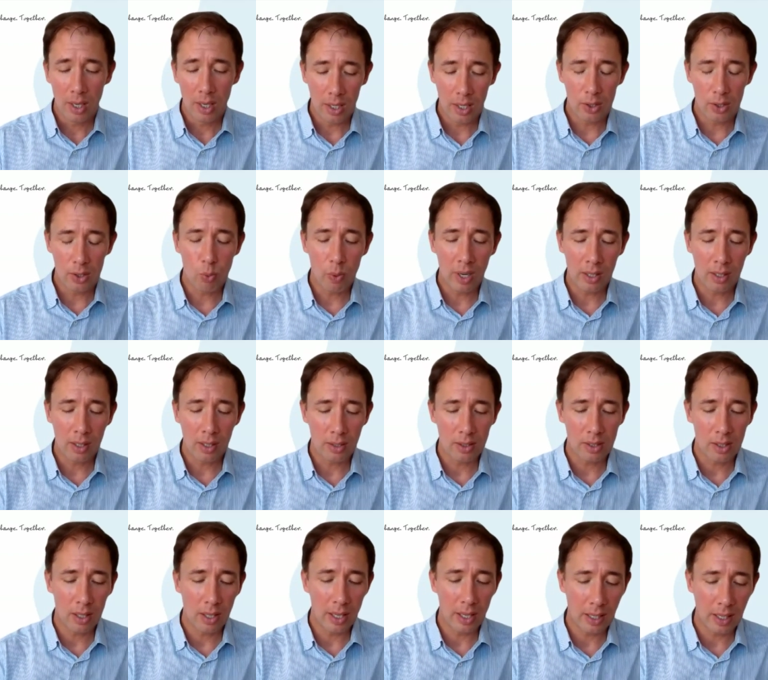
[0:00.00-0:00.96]
as well
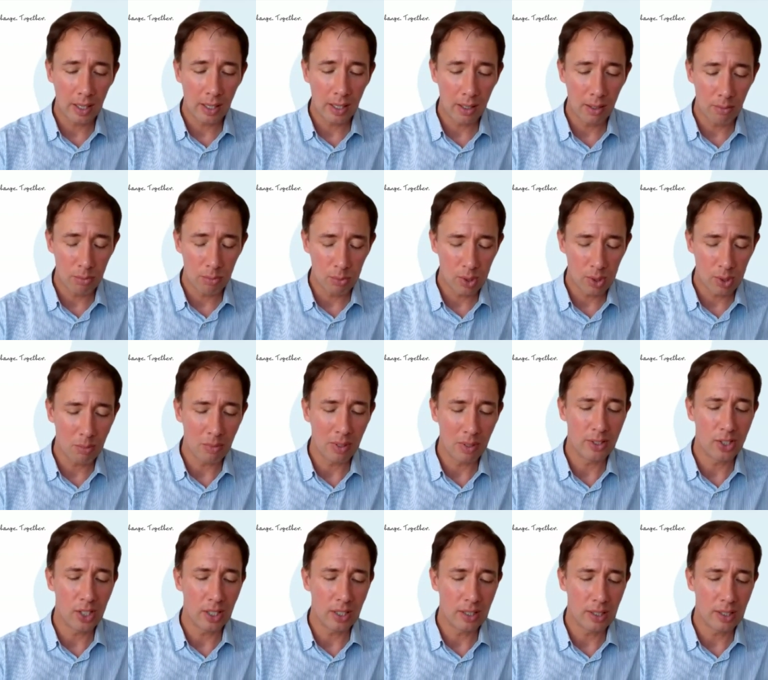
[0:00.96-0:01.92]
as like um, some
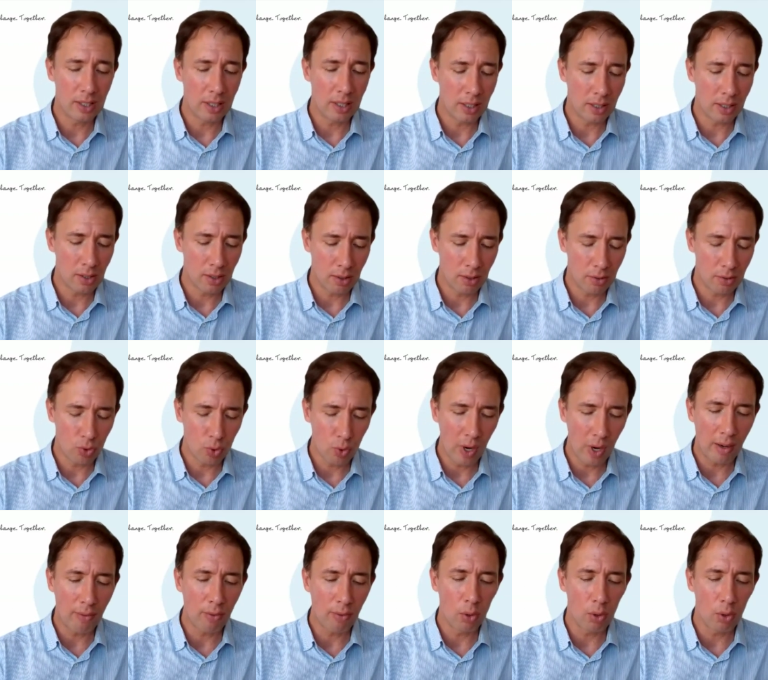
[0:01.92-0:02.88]
logistics and
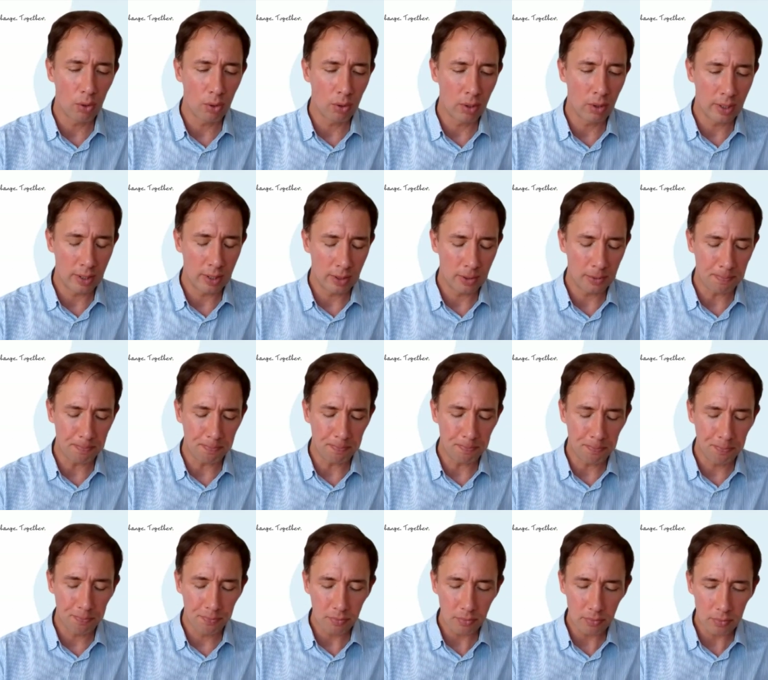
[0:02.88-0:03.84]
travel and
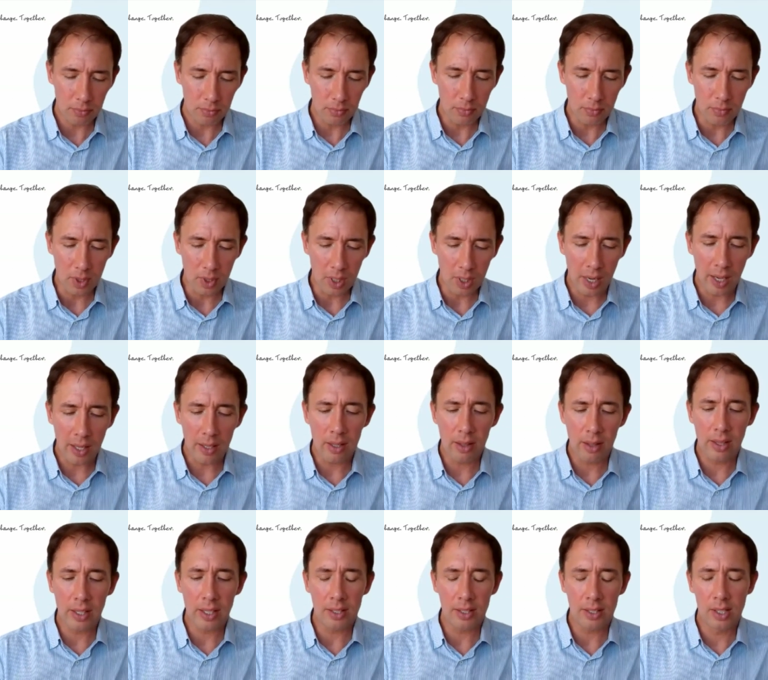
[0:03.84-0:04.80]
other
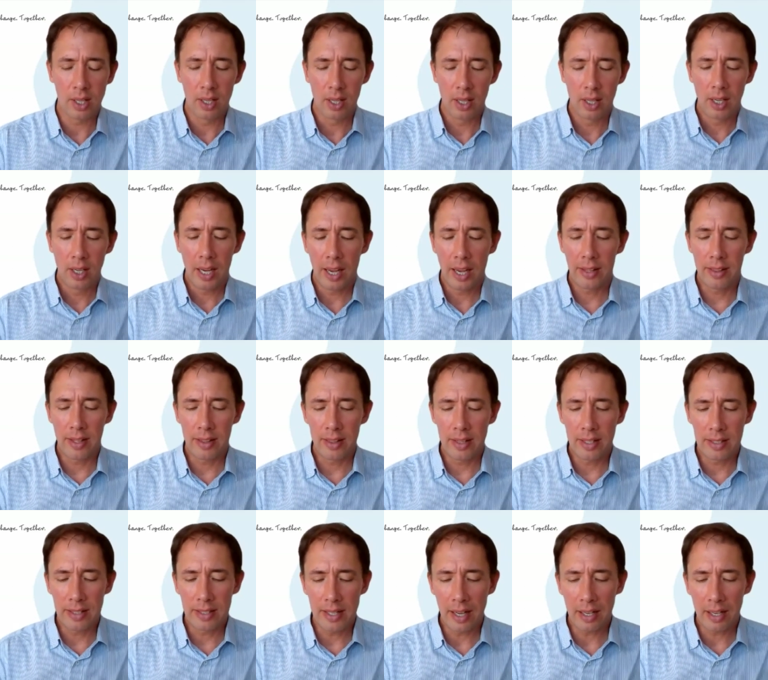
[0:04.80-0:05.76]
things. And then the
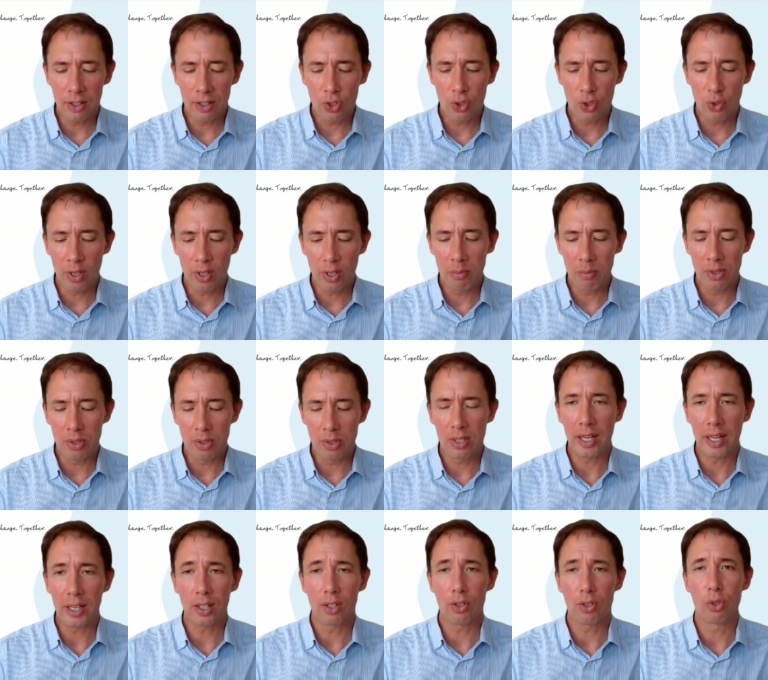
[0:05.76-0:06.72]
downstream is
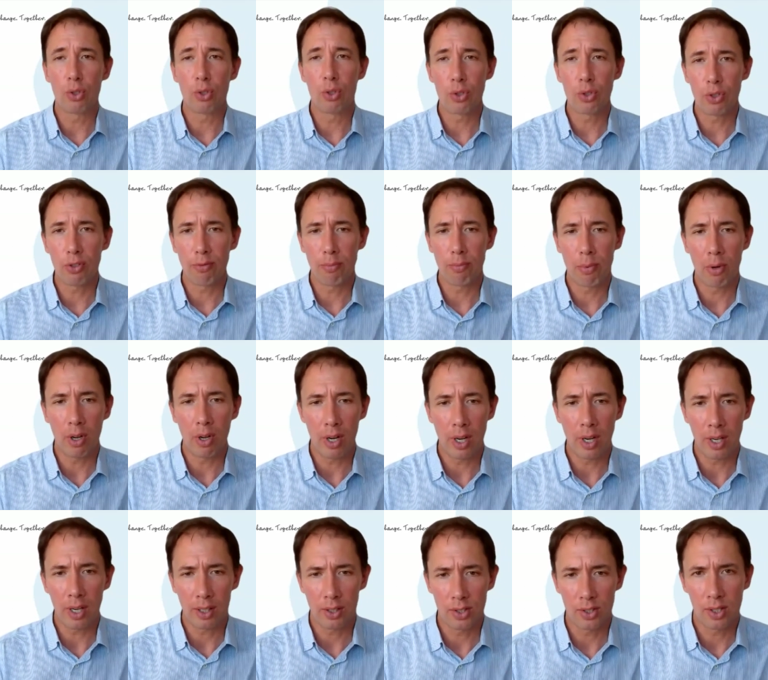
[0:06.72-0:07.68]
like your use of
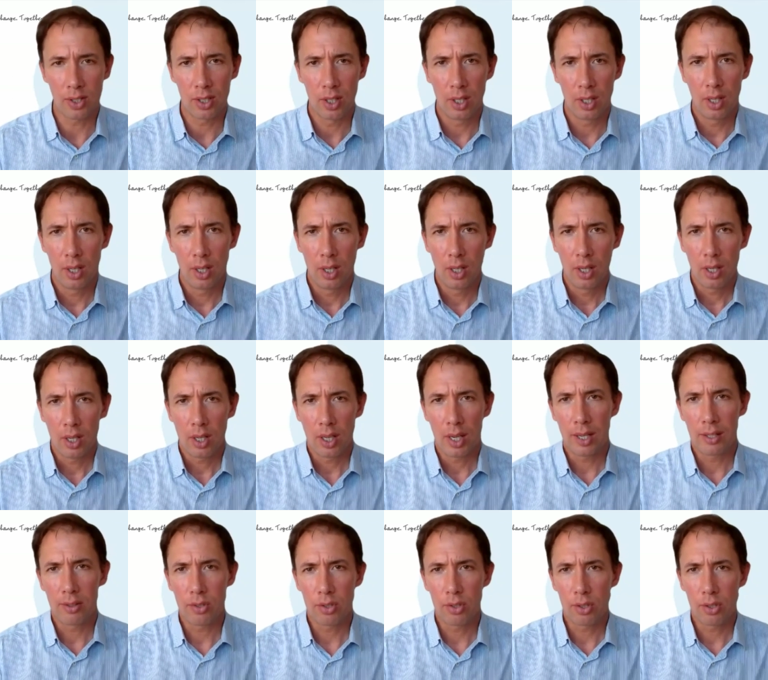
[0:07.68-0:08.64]
products.
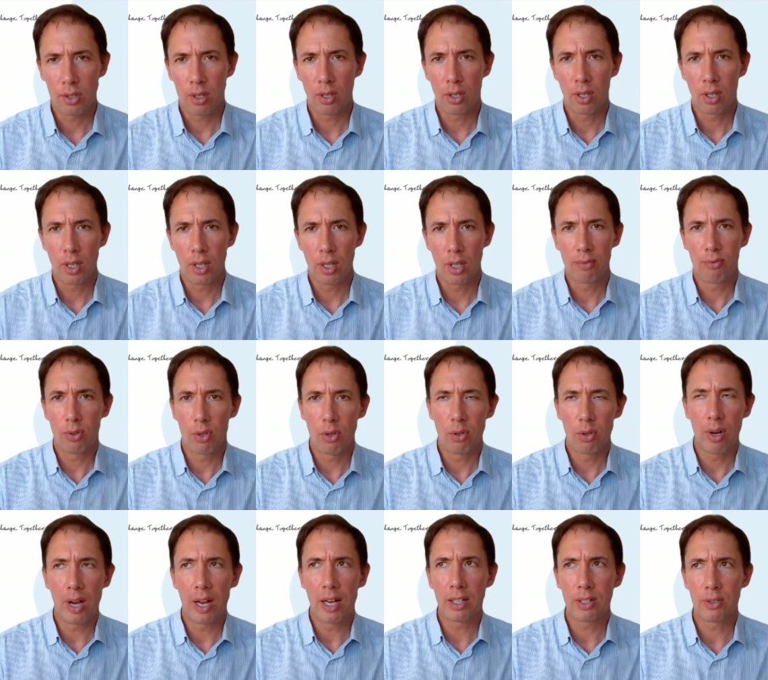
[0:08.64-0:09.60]
And so if
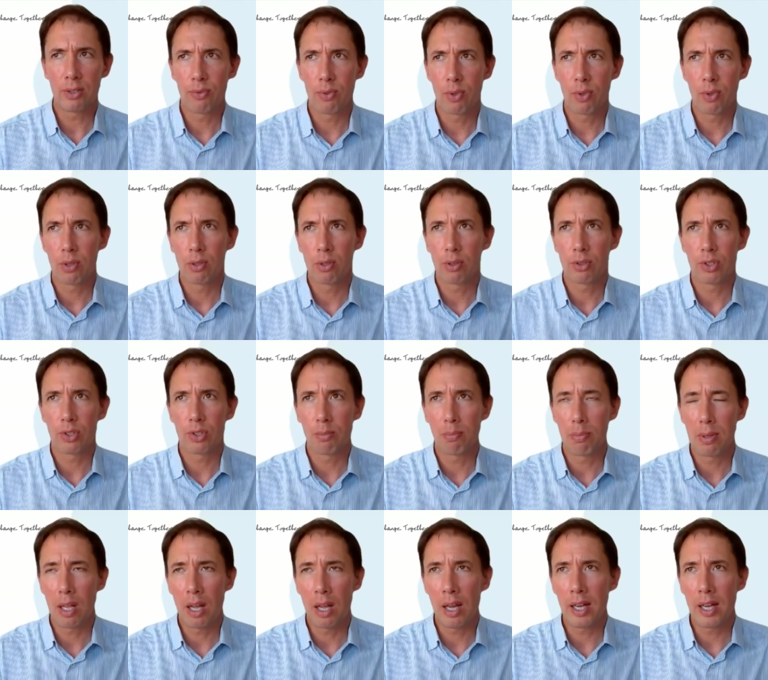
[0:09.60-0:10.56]
you ask for your
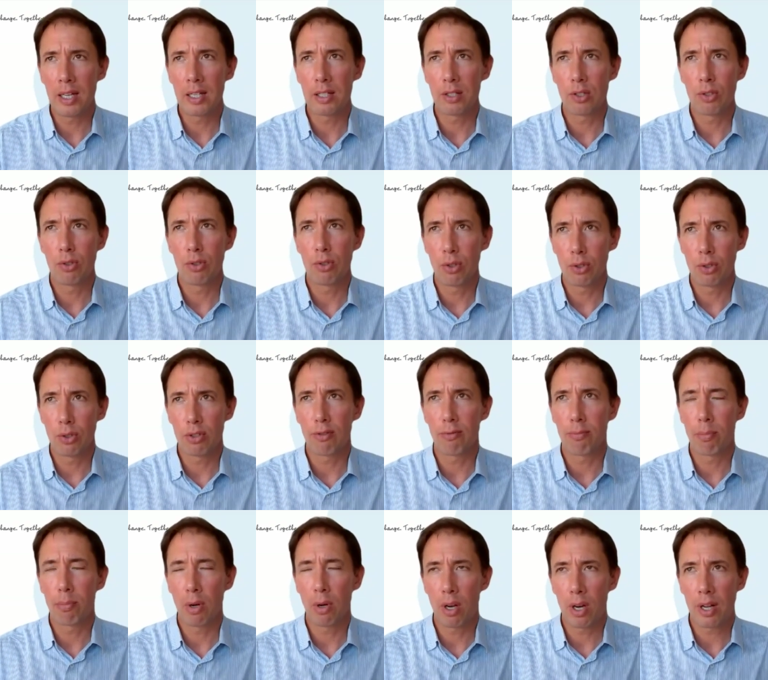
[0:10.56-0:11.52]
supplier's use
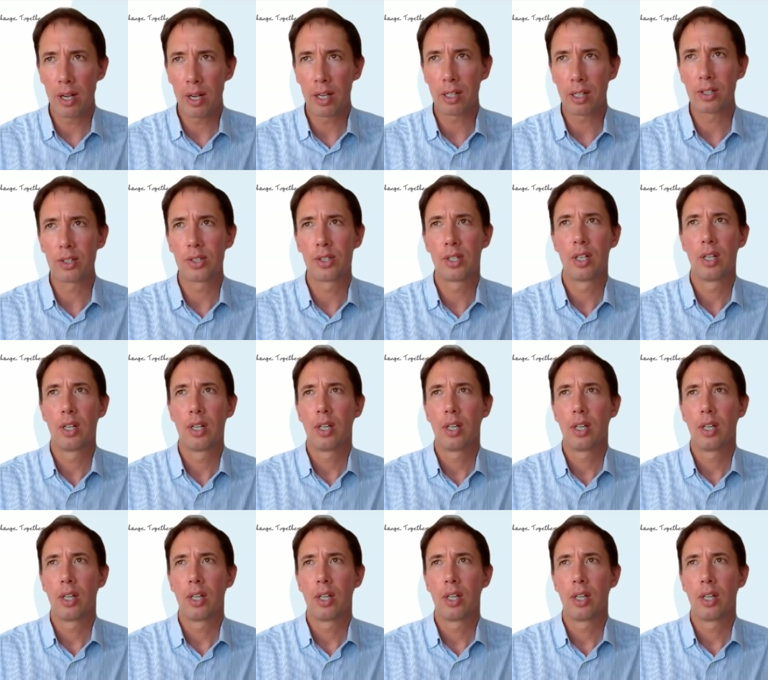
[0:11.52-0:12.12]
of products,